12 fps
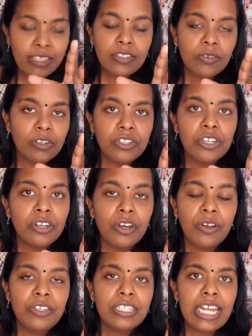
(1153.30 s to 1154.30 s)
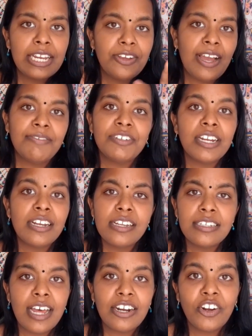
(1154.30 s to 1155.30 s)
this also goes that you have to
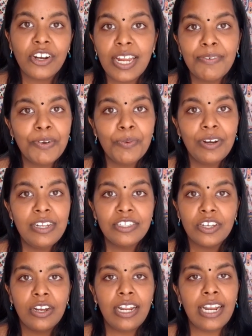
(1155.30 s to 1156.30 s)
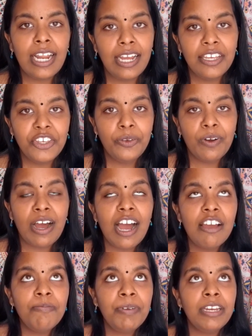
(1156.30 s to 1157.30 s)
understand not everyone is gonna like you.
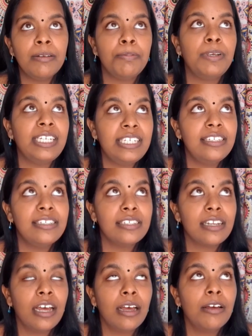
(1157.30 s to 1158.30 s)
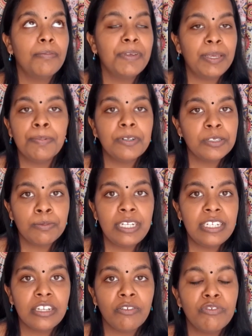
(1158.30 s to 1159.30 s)
I've been a people's
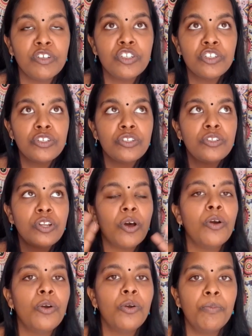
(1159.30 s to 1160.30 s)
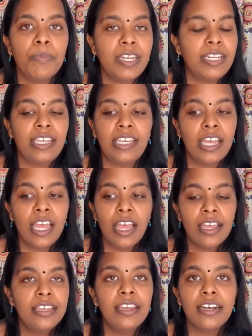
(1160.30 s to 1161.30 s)
pleaser for so many
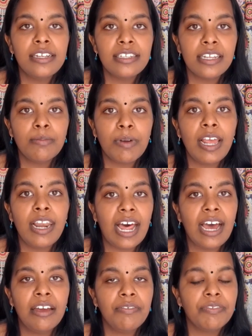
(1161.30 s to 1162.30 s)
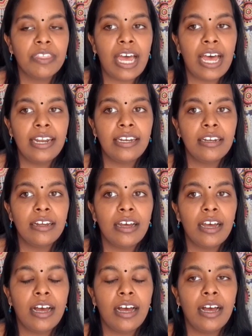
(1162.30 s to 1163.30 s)
years in my life that
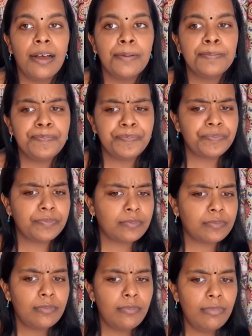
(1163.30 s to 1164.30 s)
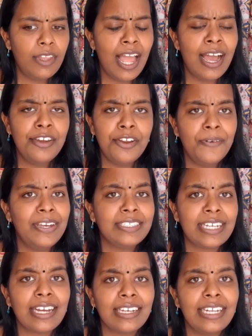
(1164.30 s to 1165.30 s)
I know
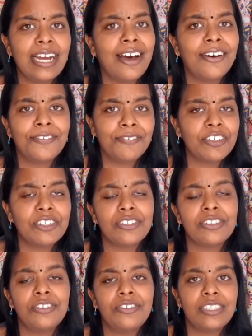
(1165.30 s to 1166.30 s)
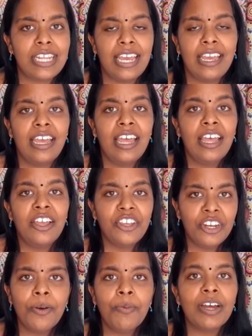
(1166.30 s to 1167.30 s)
exactly how it feels to say,
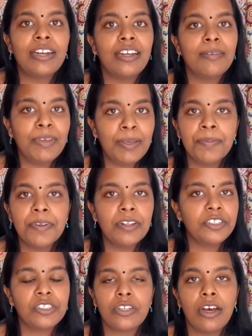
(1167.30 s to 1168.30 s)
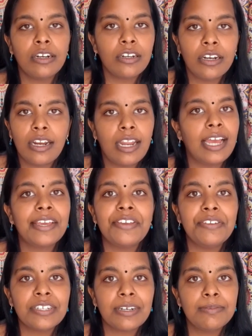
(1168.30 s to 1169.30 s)
you know what, people just aren't going to like
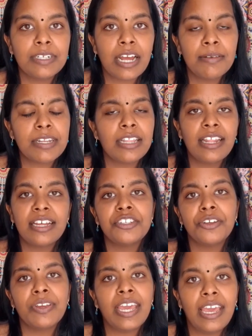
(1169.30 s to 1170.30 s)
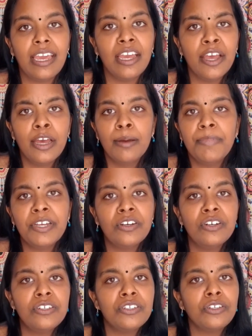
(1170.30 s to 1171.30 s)
you sometimes. And that's okay,
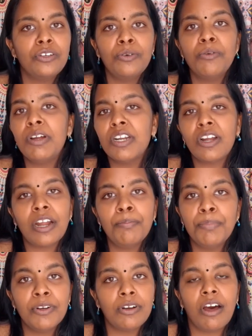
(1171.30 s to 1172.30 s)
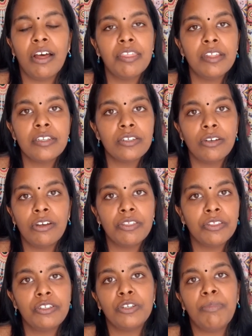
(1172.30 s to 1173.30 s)
because you were not put on this earth
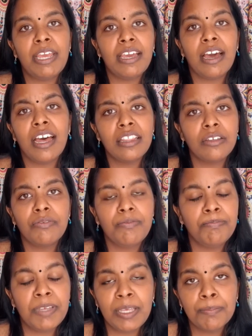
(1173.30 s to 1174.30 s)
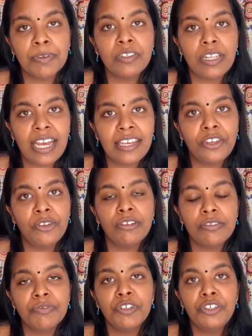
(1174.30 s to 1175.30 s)
to make other people like you. It
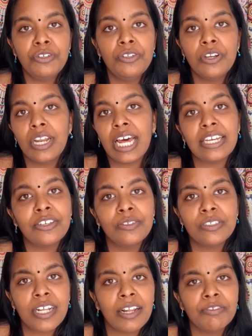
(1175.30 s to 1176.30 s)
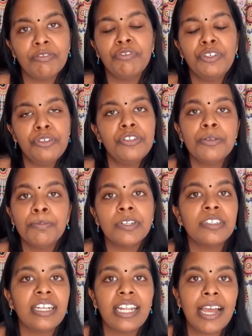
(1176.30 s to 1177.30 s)
was for you to like yourself and for you to
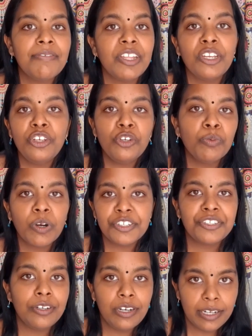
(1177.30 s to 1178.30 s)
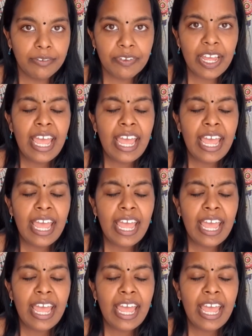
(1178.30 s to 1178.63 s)
build the life that you want to live.